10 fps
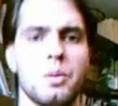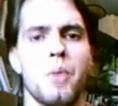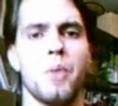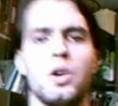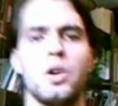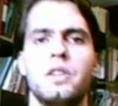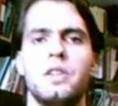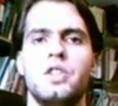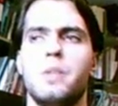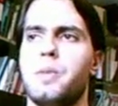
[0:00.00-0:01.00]
to look
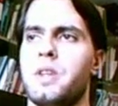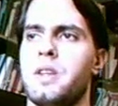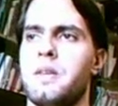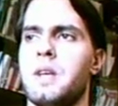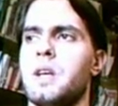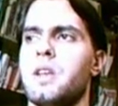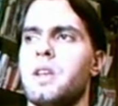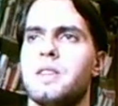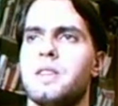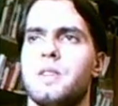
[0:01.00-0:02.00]
more deeply,
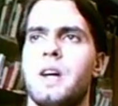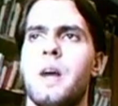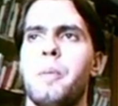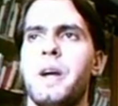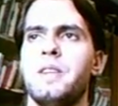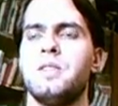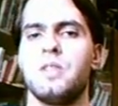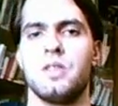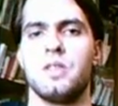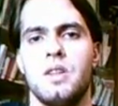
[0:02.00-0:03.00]
he had the
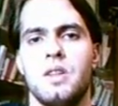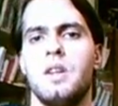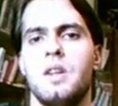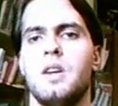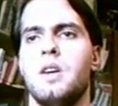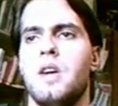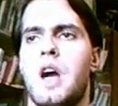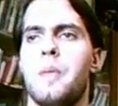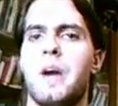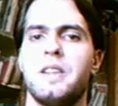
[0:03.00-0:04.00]
amazing
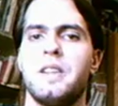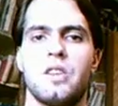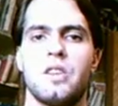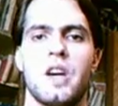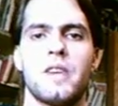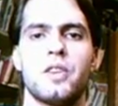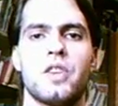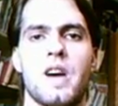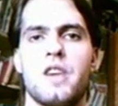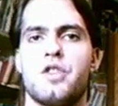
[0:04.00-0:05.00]

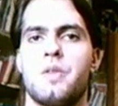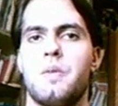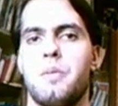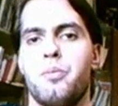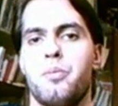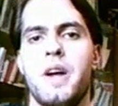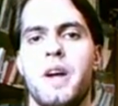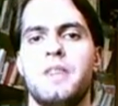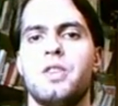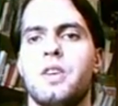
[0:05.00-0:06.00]
heritage,
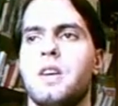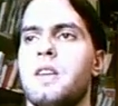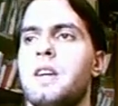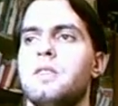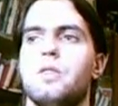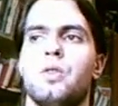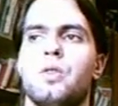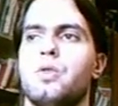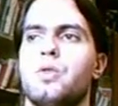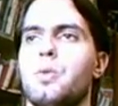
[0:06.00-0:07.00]
poetical, and
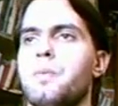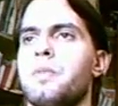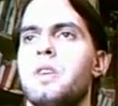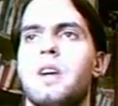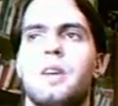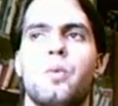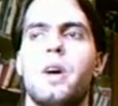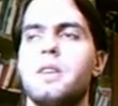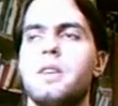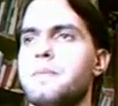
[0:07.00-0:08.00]
also he
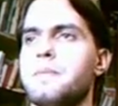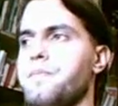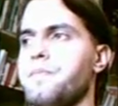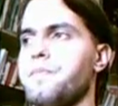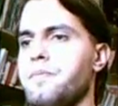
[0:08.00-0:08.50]
had very